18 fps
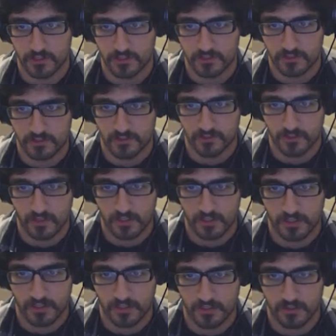
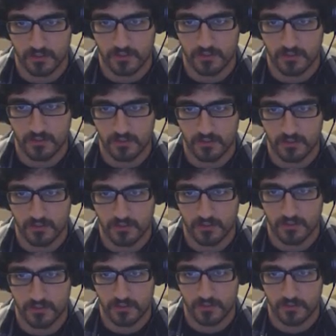talking
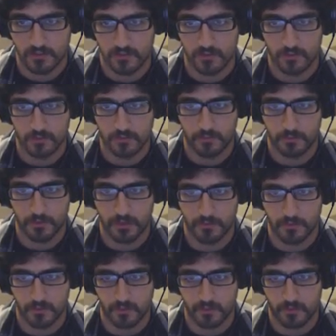with
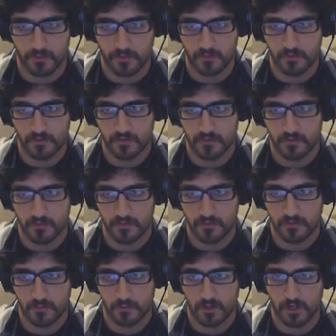people
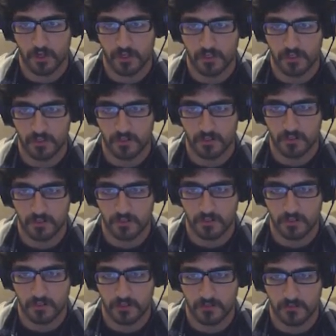while
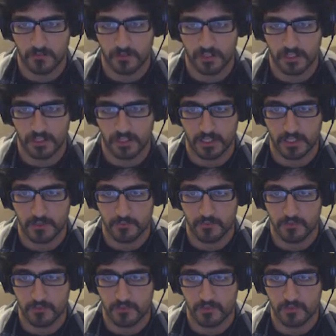playing
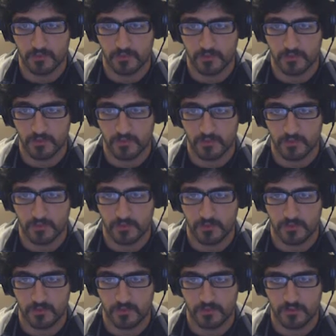games.
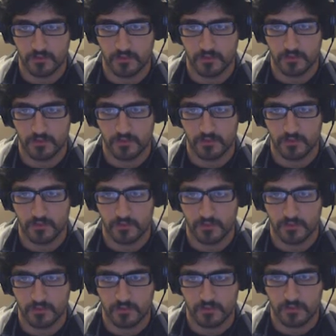Yeah,
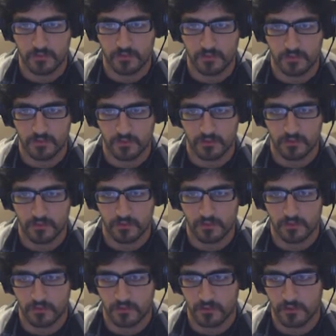let's do
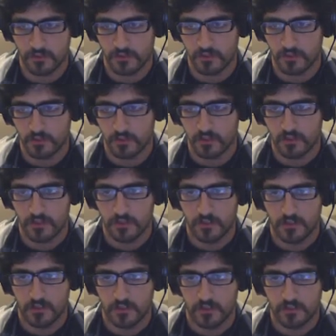it.
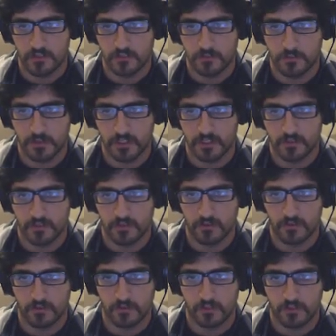Let's make 2 of
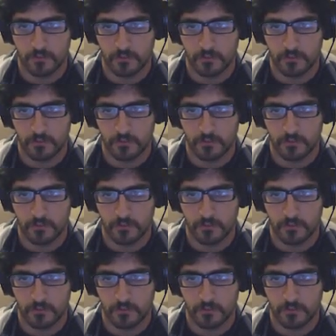these bad